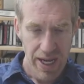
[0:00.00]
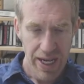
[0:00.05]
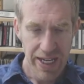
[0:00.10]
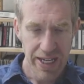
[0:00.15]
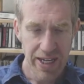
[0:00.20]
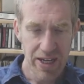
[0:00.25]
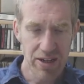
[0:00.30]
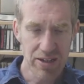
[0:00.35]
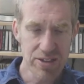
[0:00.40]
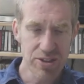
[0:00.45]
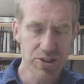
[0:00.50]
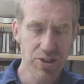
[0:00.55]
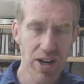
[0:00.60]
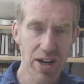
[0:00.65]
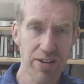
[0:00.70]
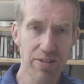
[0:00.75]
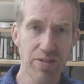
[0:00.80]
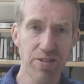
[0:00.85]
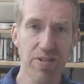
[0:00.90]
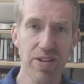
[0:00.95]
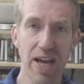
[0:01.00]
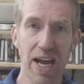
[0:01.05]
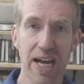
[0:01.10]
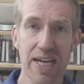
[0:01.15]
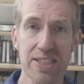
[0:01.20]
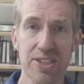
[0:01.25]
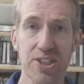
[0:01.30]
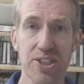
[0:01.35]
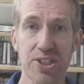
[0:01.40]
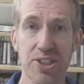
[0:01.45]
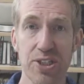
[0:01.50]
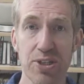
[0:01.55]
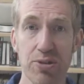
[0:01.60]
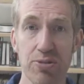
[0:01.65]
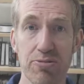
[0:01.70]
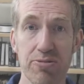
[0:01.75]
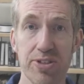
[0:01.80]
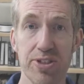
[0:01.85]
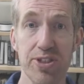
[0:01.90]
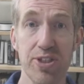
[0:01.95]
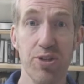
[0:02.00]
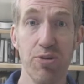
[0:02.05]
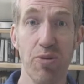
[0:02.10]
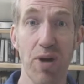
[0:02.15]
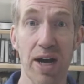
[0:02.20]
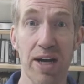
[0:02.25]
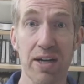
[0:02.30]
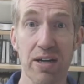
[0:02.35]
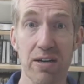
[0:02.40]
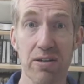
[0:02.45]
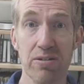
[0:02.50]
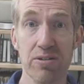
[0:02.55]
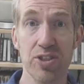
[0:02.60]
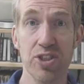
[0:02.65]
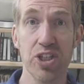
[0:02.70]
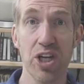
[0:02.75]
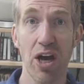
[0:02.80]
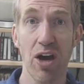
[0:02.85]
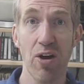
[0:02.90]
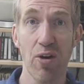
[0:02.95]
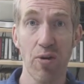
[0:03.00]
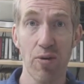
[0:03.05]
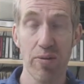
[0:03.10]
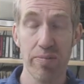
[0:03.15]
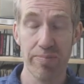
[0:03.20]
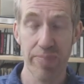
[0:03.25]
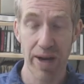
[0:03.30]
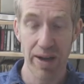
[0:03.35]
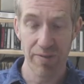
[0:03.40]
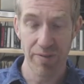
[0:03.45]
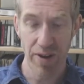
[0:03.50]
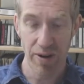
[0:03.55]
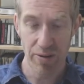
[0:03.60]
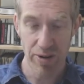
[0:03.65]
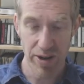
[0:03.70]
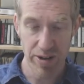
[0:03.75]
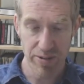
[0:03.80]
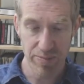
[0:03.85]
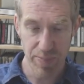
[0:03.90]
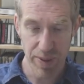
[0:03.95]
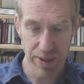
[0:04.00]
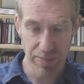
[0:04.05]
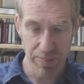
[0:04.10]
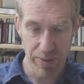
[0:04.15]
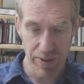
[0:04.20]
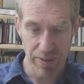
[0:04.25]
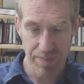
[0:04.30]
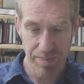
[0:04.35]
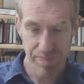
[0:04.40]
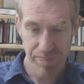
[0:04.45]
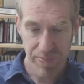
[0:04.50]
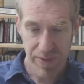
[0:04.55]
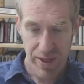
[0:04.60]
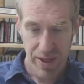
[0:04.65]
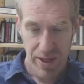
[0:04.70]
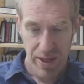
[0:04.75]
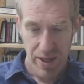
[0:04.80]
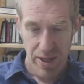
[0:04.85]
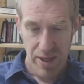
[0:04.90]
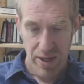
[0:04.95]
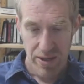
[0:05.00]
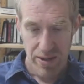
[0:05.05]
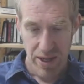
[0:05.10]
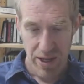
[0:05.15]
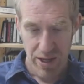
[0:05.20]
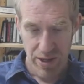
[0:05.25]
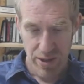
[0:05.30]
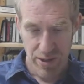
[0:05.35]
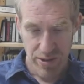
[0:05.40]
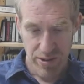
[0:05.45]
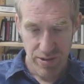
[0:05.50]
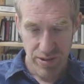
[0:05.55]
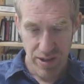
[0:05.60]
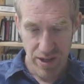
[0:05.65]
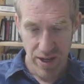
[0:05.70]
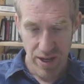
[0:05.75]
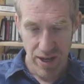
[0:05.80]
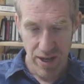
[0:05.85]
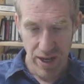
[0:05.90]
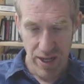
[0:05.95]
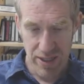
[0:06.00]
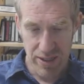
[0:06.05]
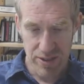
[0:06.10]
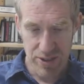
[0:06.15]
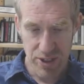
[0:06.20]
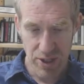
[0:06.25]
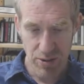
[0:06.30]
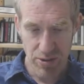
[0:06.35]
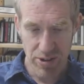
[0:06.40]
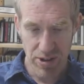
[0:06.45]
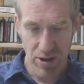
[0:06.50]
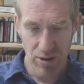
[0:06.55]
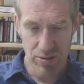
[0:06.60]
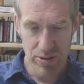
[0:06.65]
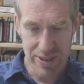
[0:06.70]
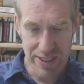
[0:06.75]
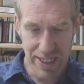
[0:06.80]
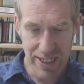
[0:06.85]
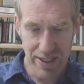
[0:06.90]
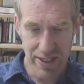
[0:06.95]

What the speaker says: he contrasts the attitude to Uncle Joe by various people. There's Uncle Joe is old,